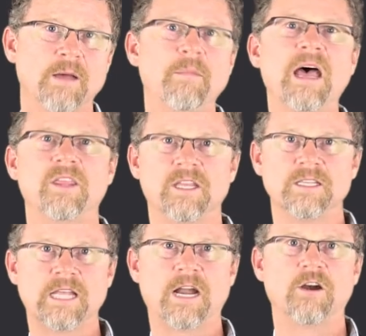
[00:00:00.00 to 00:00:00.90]

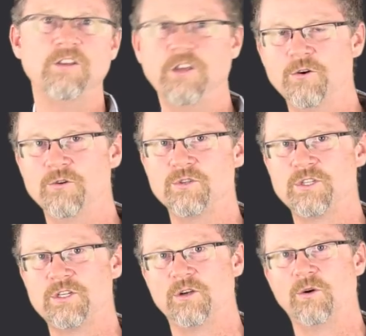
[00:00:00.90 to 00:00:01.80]
methods that are
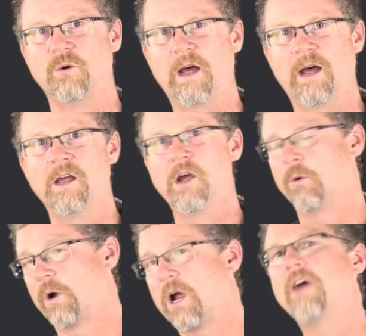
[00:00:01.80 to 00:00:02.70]
used to
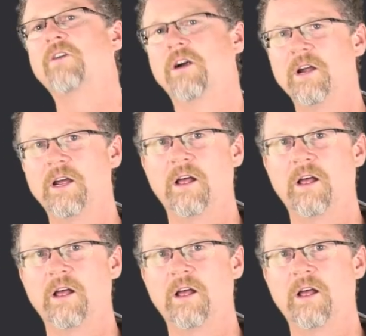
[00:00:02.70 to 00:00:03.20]
recover